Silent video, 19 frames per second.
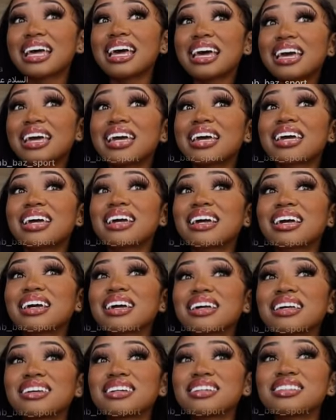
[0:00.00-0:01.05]
Today.
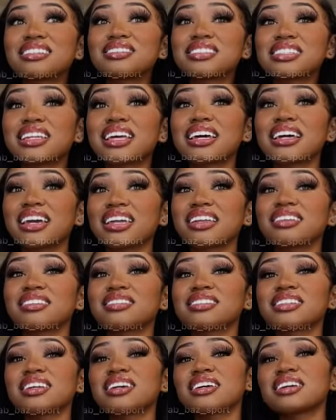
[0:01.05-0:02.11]
You today? can do today. Can
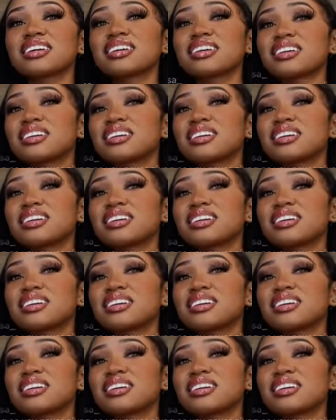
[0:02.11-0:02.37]
you do today?